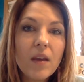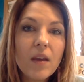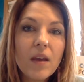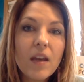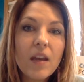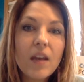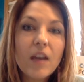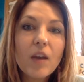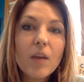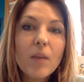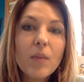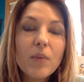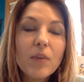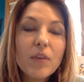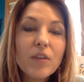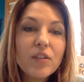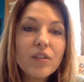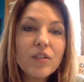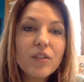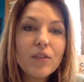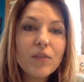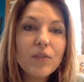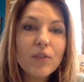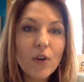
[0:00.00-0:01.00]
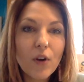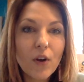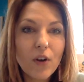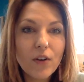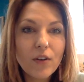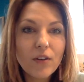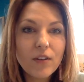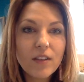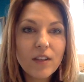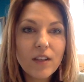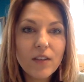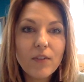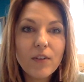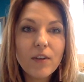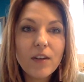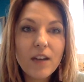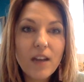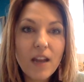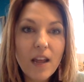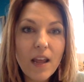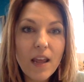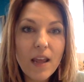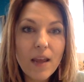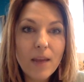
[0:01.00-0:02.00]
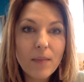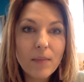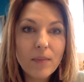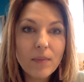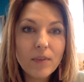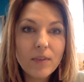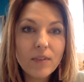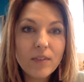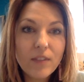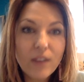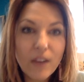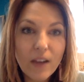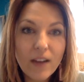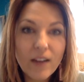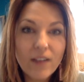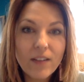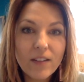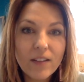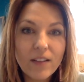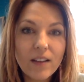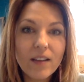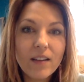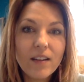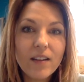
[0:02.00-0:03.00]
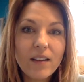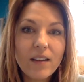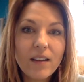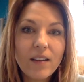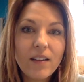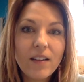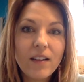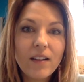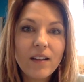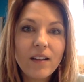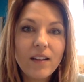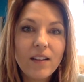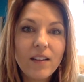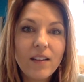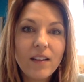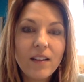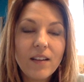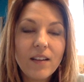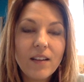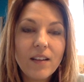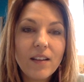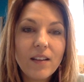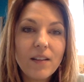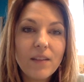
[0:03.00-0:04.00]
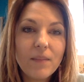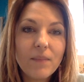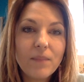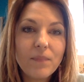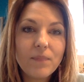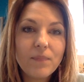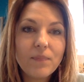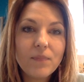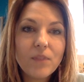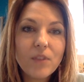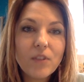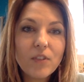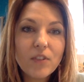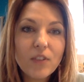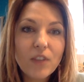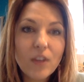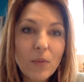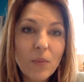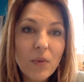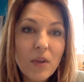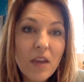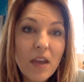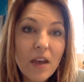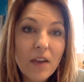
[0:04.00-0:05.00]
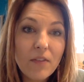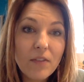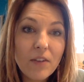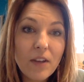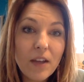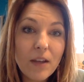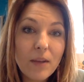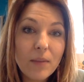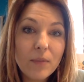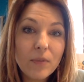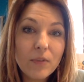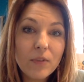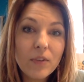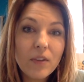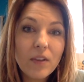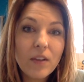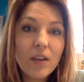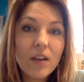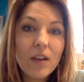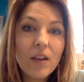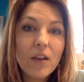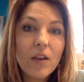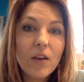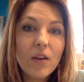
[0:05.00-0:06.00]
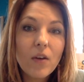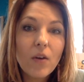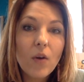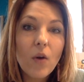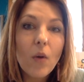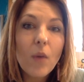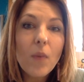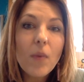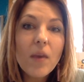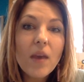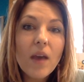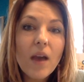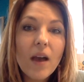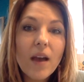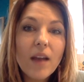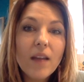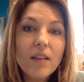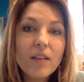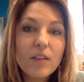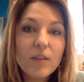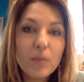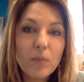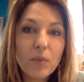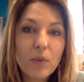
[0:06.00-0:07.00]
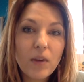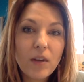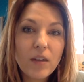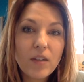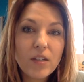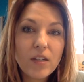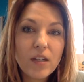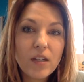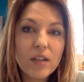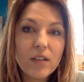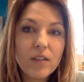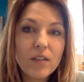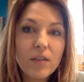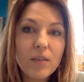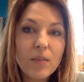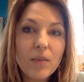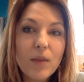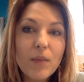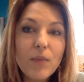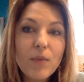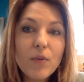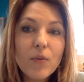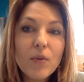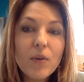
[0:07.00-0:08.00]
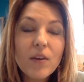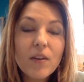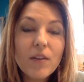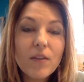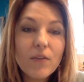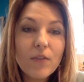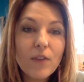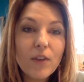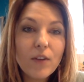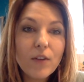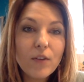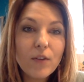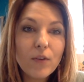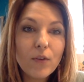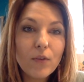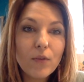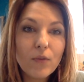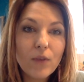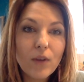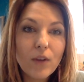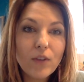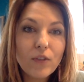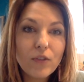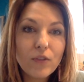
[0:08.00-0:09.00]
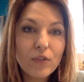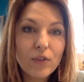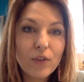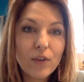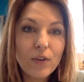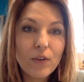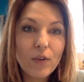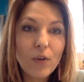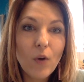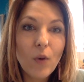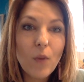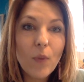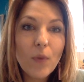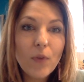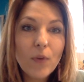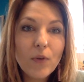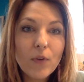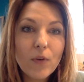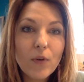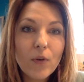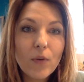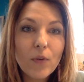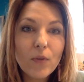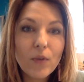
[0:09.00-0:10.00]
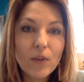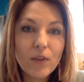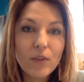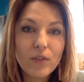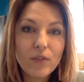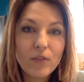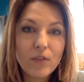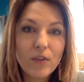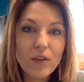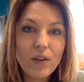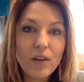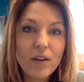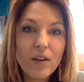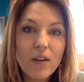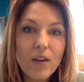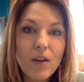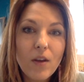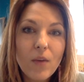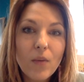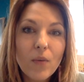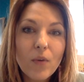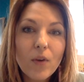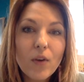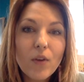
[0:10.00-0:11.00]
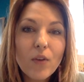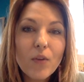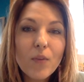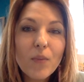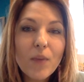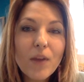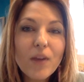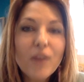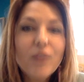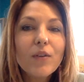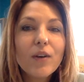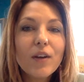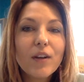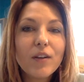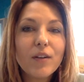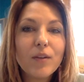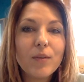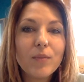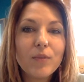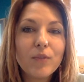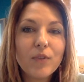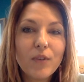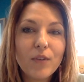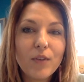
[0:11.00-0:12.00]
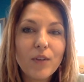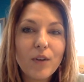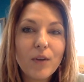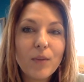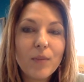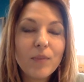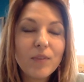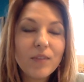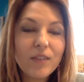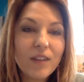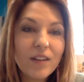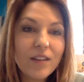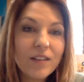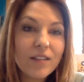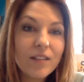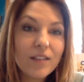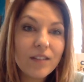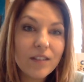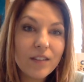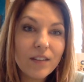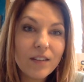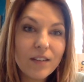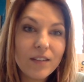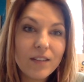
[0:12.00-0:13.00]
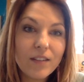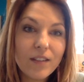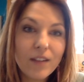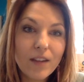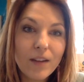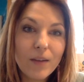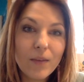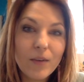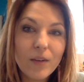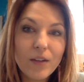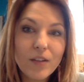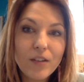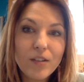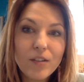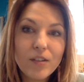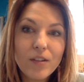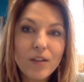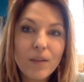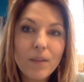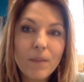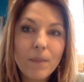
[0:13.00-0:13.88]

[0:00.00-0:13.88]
In completion of your art, give it a name. Title it, just like we have names. Go beyond this project. Maybe you want to invent your own restaurant or open your own restaurant. What other menu items are there besides the silly sandwich?